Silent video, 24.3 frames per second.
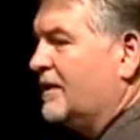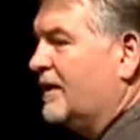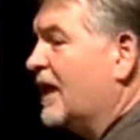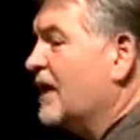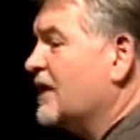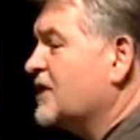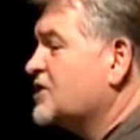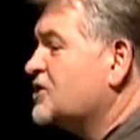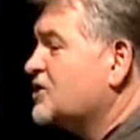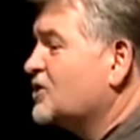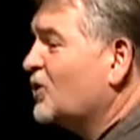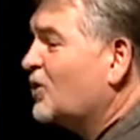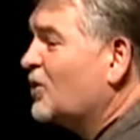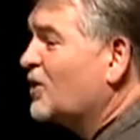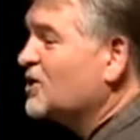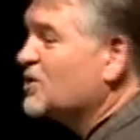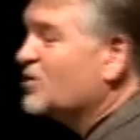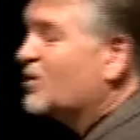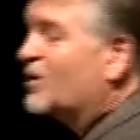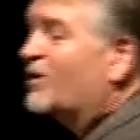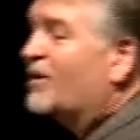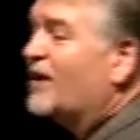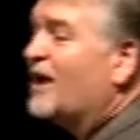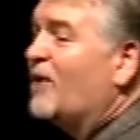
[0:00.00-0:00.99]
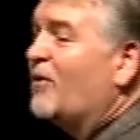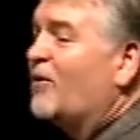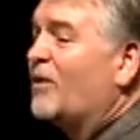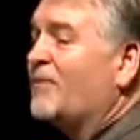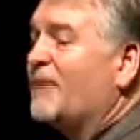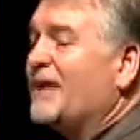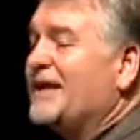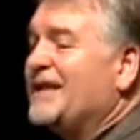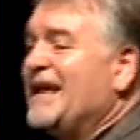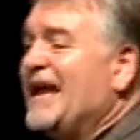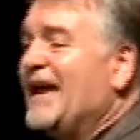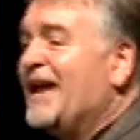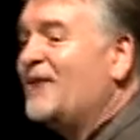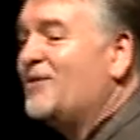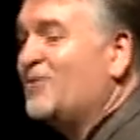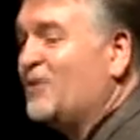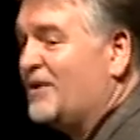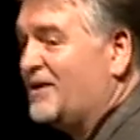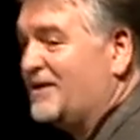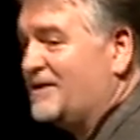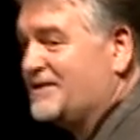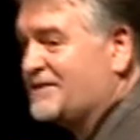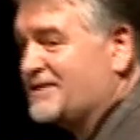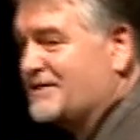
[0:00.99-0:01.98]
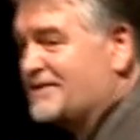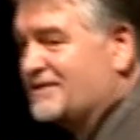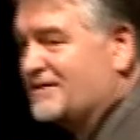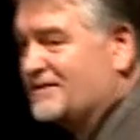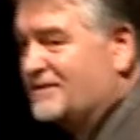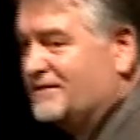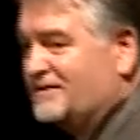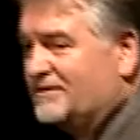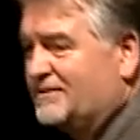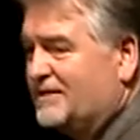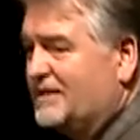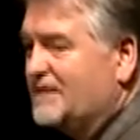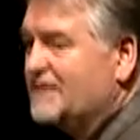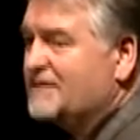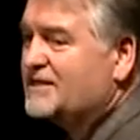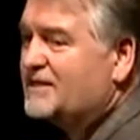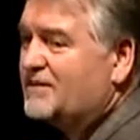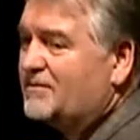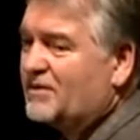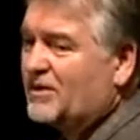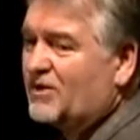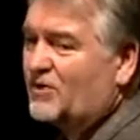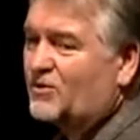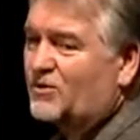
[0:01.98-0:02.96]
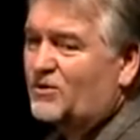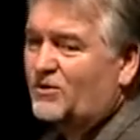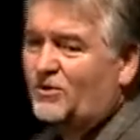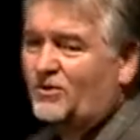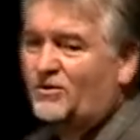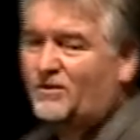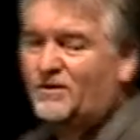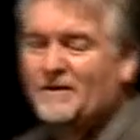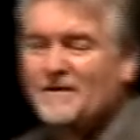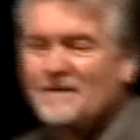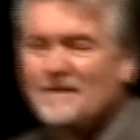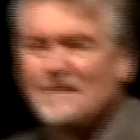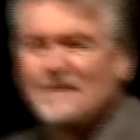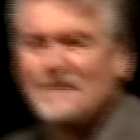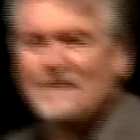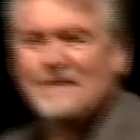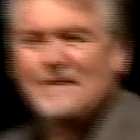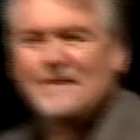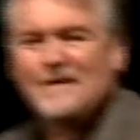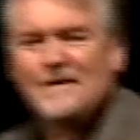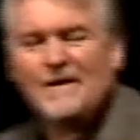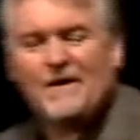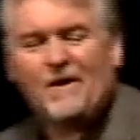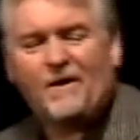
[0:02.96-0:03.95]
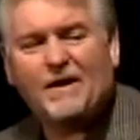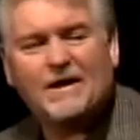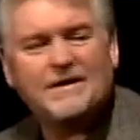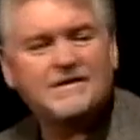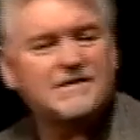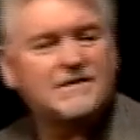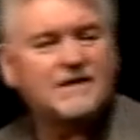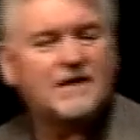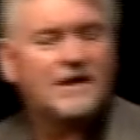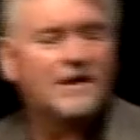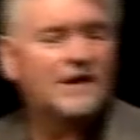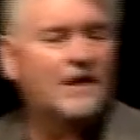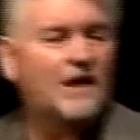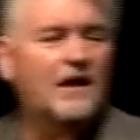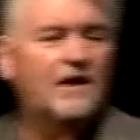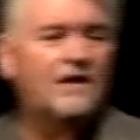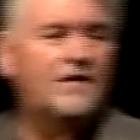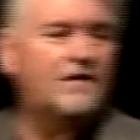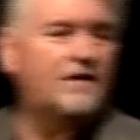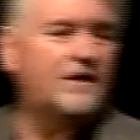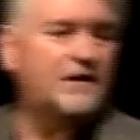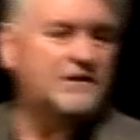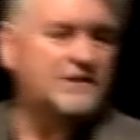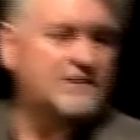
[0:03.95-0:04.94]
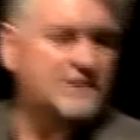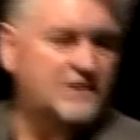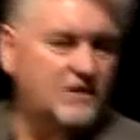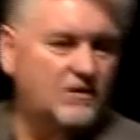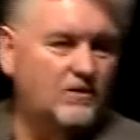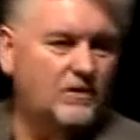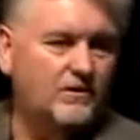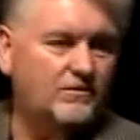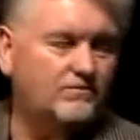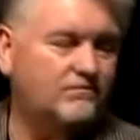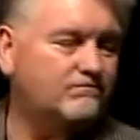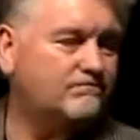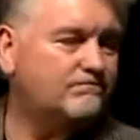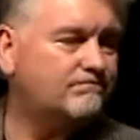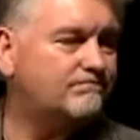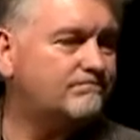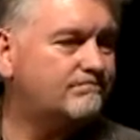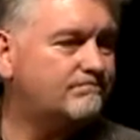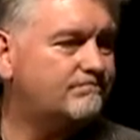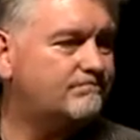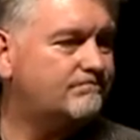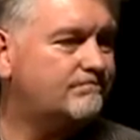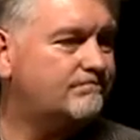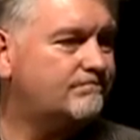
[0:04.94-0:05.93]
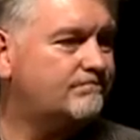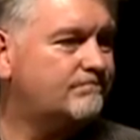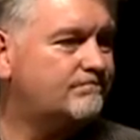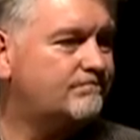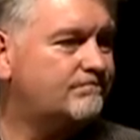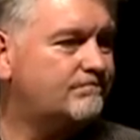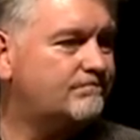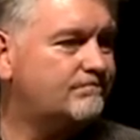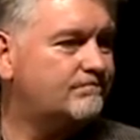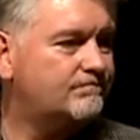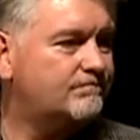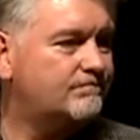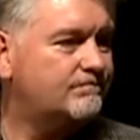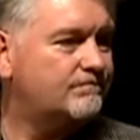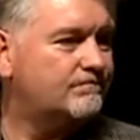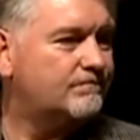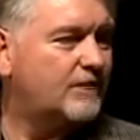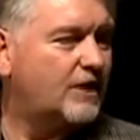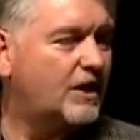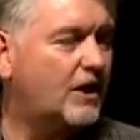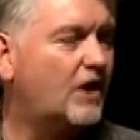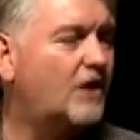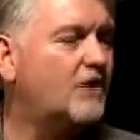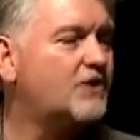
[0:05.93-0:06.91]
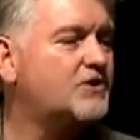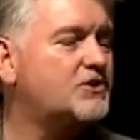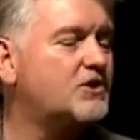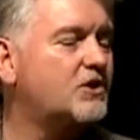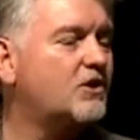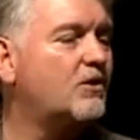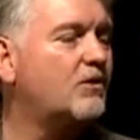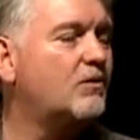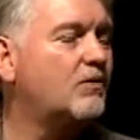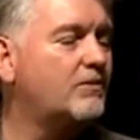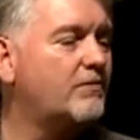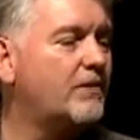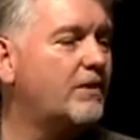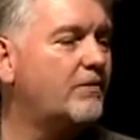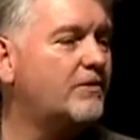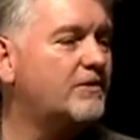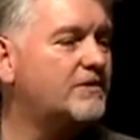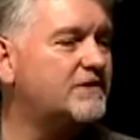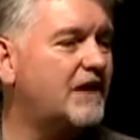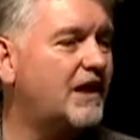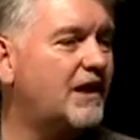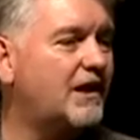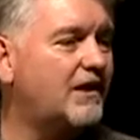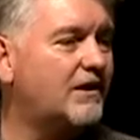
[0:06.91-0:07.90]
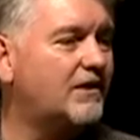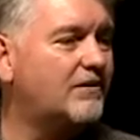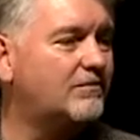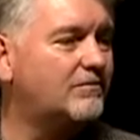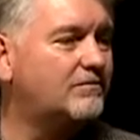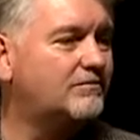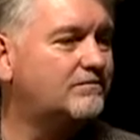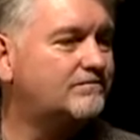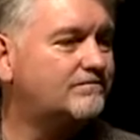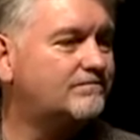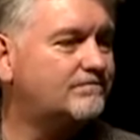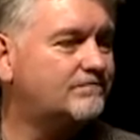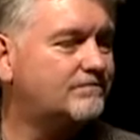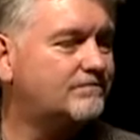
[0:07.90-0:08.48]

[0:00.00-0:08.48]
A lot of stories went around where my dad was. Kids can be cruel. Oh, I said a lot of things to him, but I also remember telling him